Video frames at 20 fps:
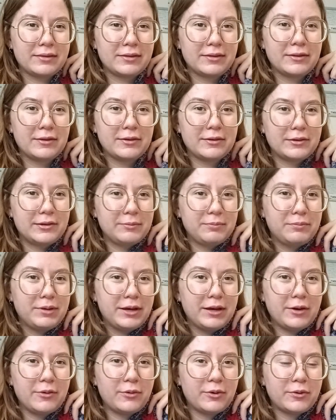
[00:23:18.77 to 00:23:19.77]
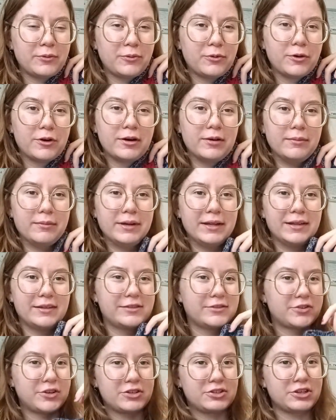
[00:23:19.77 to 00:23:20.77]
the bigger one warm and
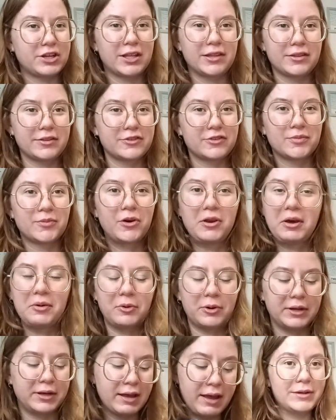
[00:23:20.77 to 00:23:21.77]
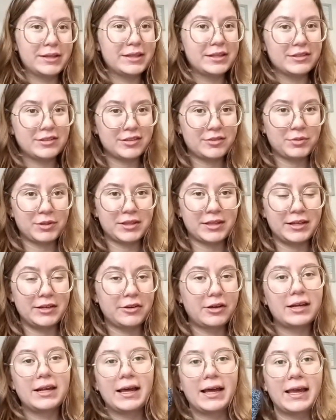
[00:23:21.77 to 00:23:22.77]
stretching the smaller one, but this is what they
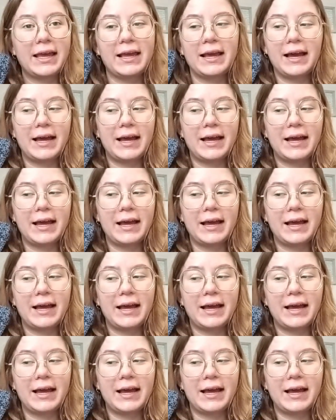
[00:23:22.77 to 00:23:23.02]
look like.